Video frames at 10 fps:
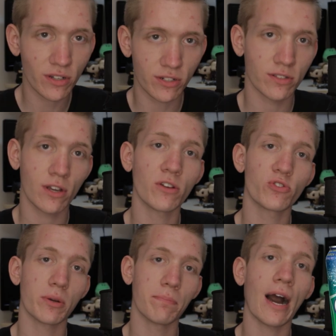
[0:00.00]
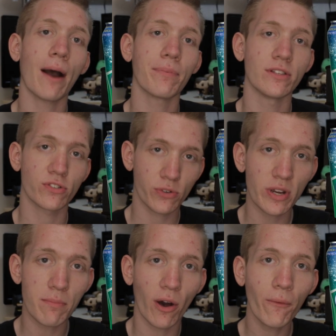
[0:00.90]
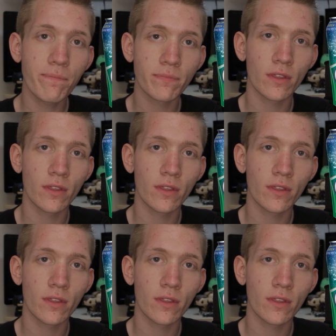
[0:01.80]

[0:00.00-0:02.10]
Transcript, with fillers: such as country, pop, and screamo,